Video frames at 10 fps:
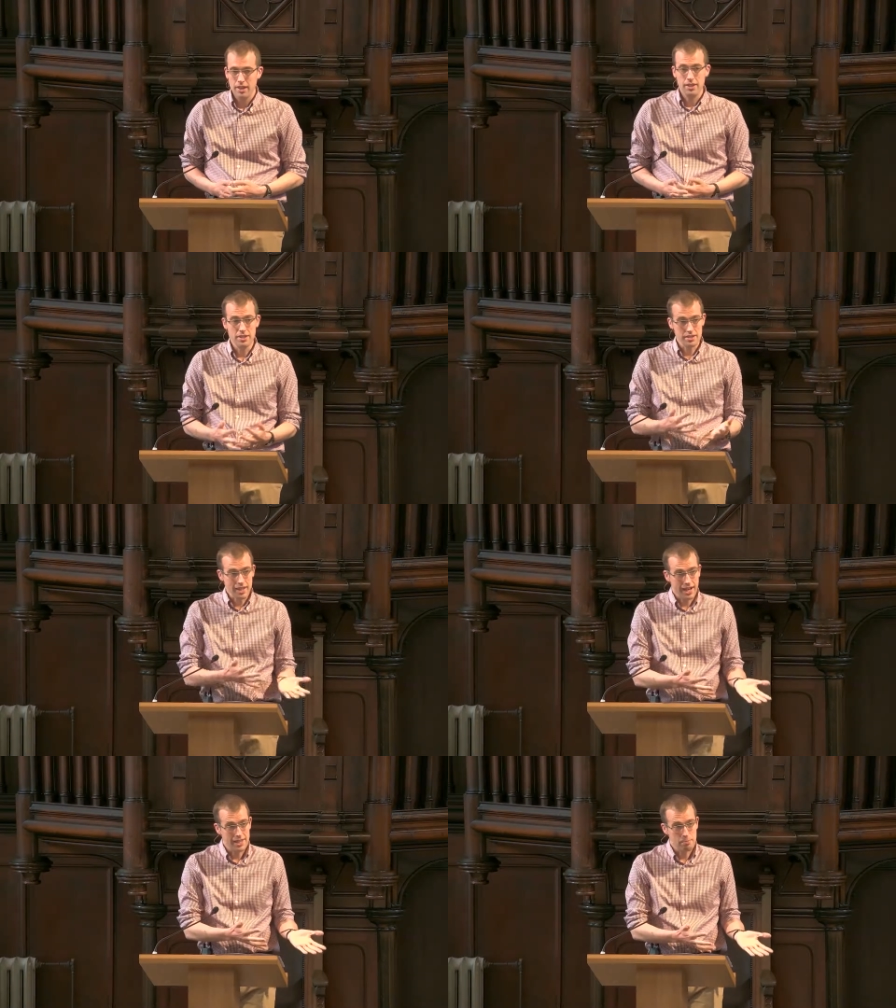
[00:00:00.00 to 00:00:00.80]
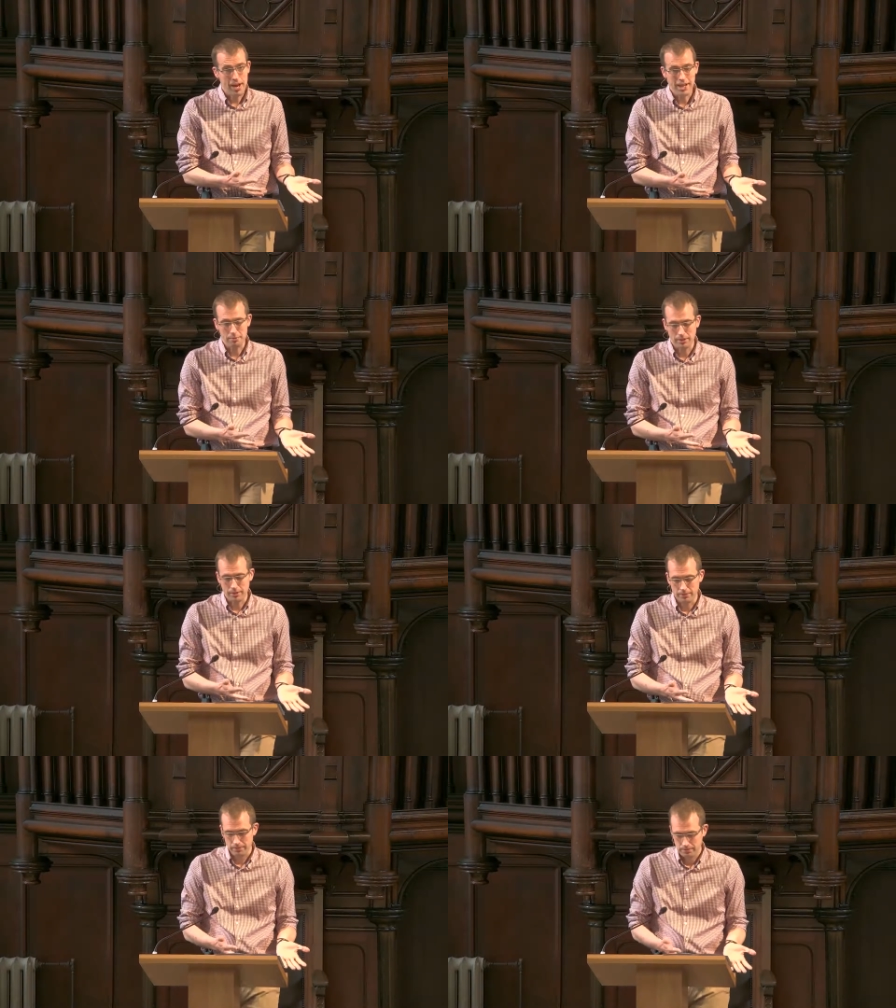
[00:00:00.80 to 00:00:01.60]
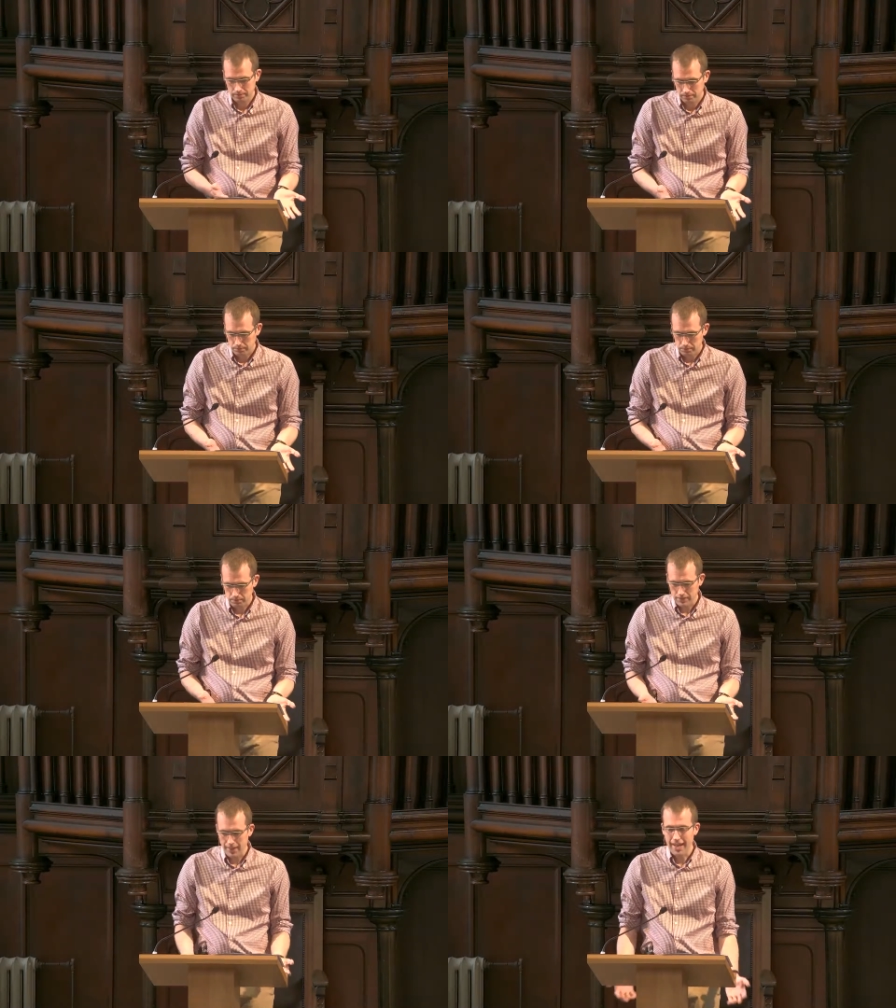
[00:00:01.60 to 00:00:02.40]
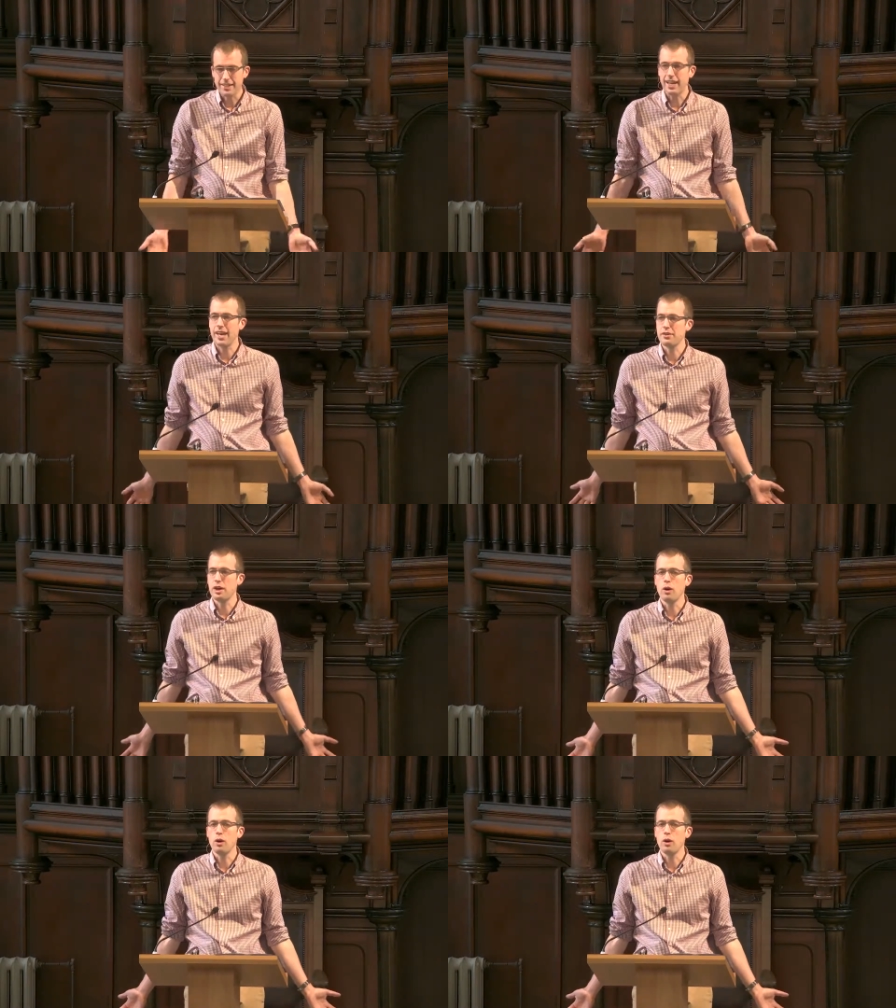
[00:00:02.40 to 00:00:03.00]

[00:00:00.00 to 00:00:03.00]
This guy in the parable had gathered a